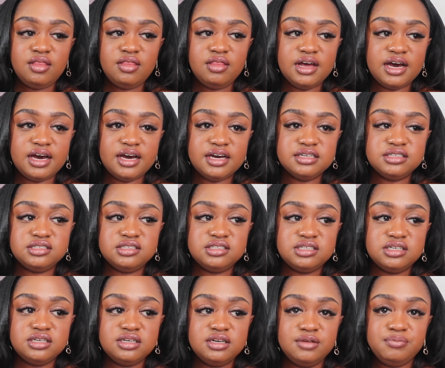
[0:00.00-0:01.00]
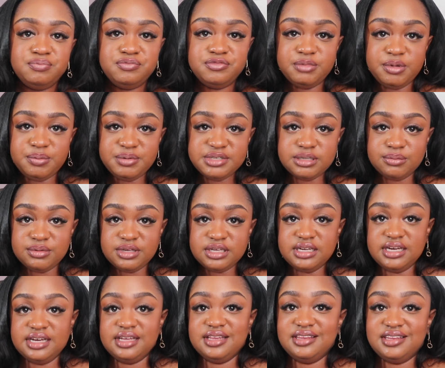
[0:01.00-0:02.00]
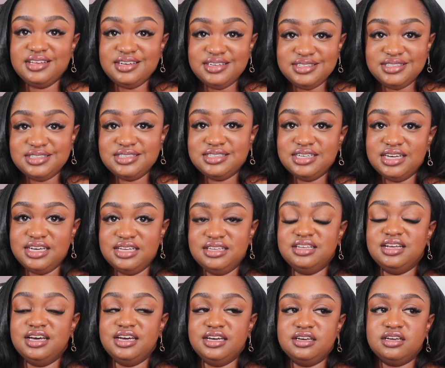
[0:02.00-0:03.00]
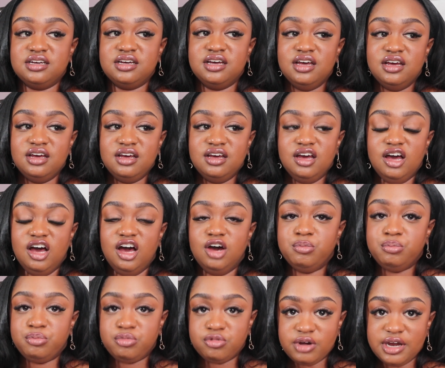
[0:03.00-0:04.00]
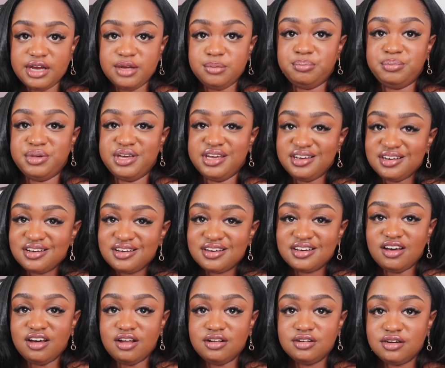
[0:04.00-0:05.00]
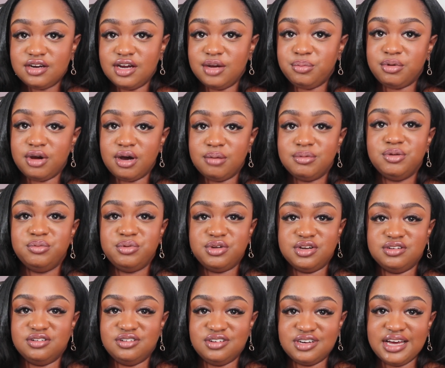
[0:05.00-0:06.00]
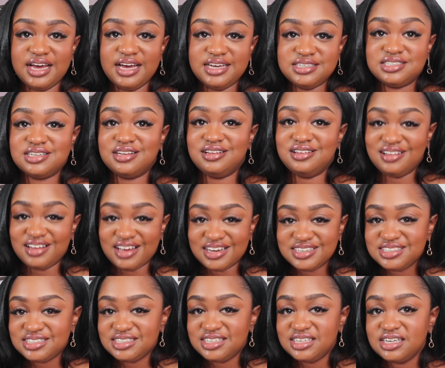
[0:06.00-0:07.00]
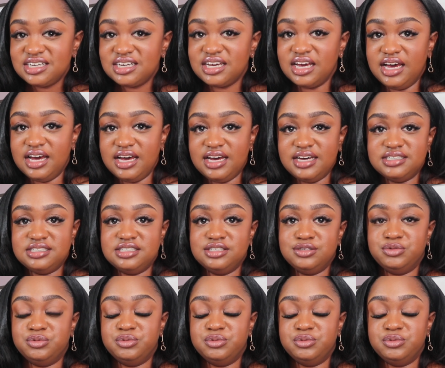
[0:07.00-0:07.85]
that maybe something like this in like a bright pink color, it probably wouldn't look as classic as it